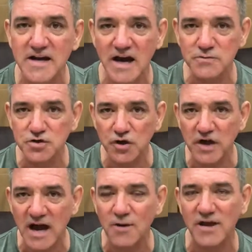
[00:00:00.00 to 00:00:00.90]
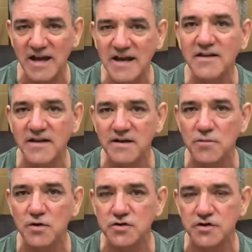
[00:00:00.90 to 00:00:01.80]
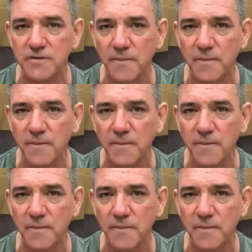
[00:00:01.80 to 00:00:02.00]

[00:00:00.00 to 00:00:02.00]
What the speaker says: I'm showing you how to heal the emotion.